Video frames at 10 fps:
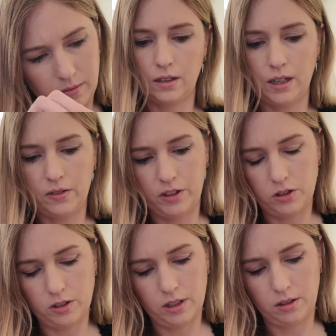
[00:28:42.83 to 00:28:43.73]
Kind of
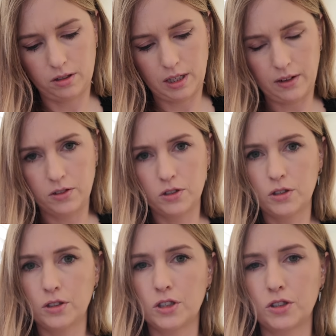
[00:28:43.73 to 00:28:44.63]
interesting because I have
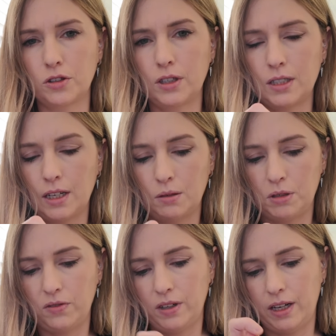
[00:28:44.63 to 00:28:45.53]
to sew this at a
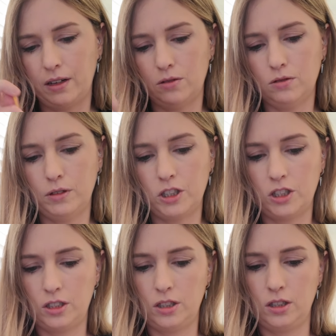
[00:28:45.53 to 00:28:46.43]
bit of an angle,
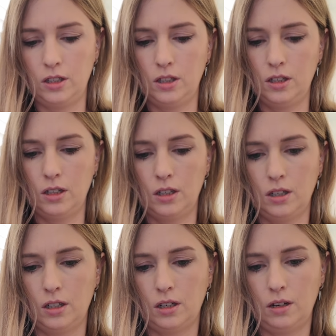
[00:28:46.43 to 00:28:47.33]
which
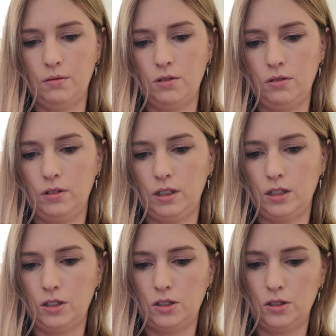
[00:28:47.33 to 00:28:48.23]
I'm not
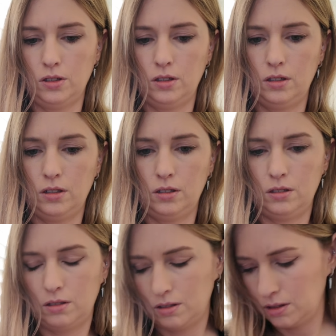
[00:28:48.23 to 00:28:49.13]
really
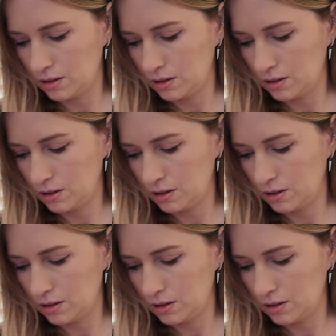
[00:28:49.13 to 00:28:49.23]
certain